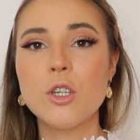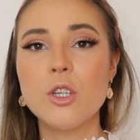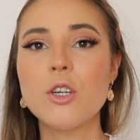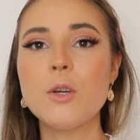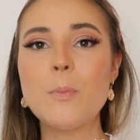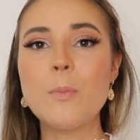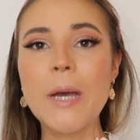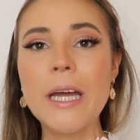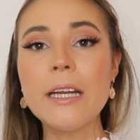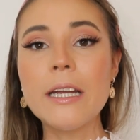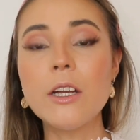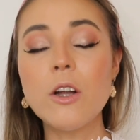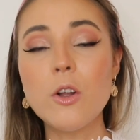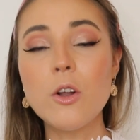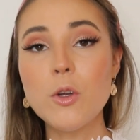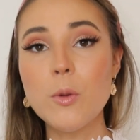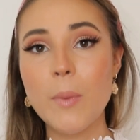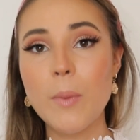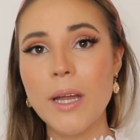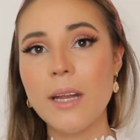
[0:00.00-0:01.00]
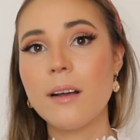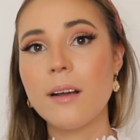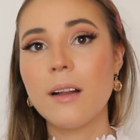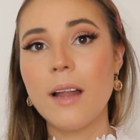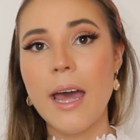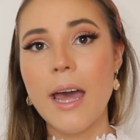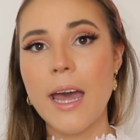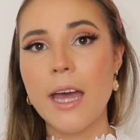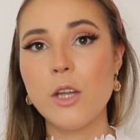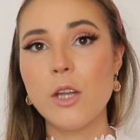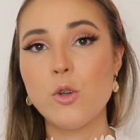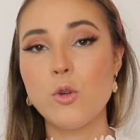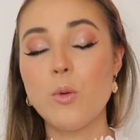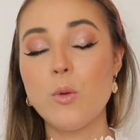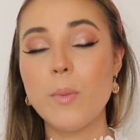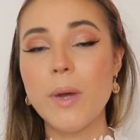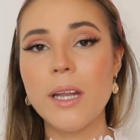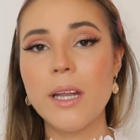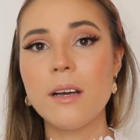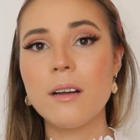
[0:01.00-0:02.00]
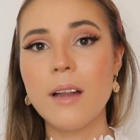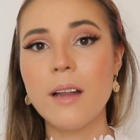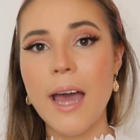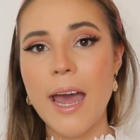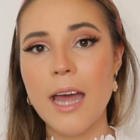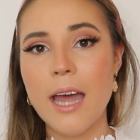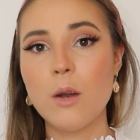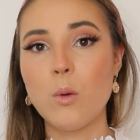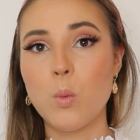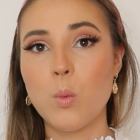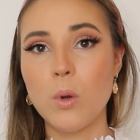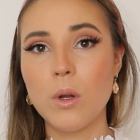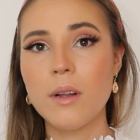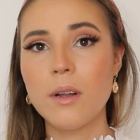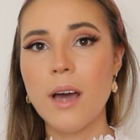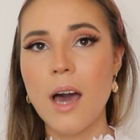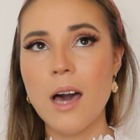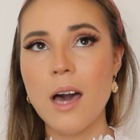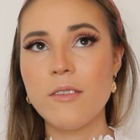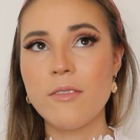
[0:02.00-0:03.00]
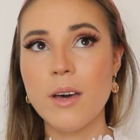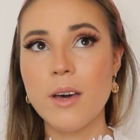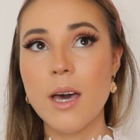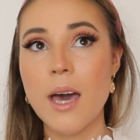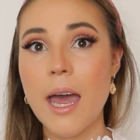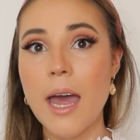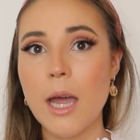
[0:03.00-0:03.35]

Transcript: So depending on your medical aid will cover